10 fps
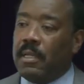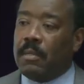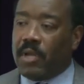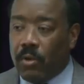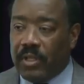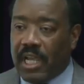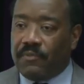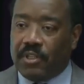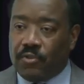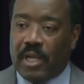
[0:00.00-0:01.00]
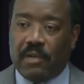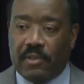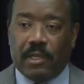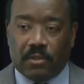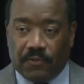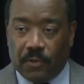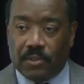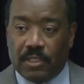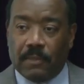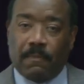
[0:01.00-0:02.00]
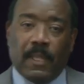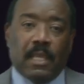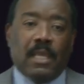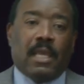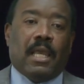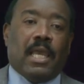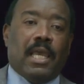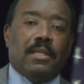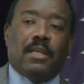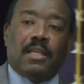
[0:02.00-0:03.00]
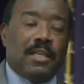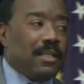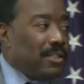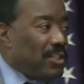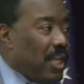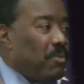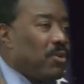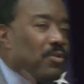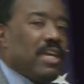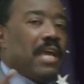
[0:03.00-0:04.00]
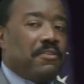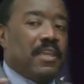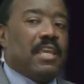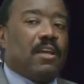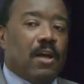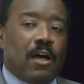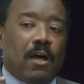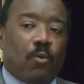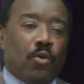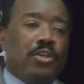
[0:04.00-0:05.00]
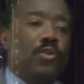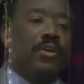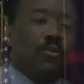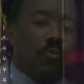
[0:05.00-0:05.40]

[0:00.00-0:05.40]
but only after it's tried everything else first. And to some degree, I think uh, we're doing the